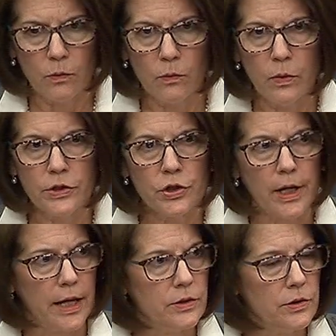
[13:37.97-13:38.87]
when she
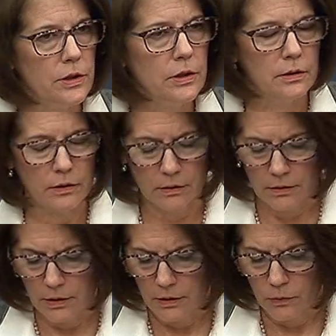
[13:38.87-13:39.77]
had to deal
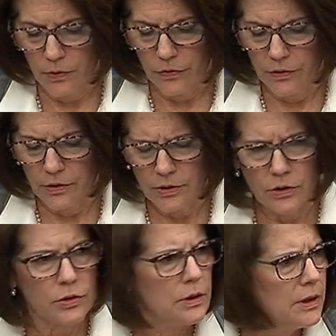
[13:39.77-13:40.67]
with
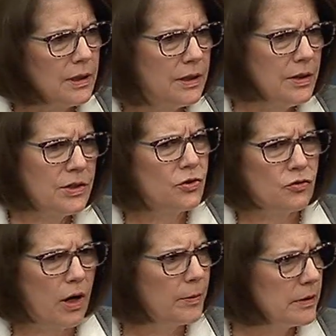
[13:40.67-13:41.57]
such, and this is
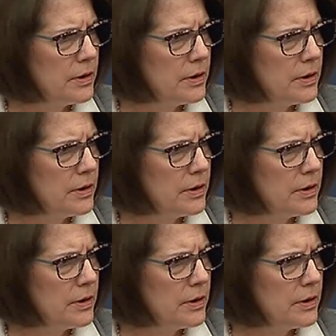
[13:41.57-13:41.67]
trauma.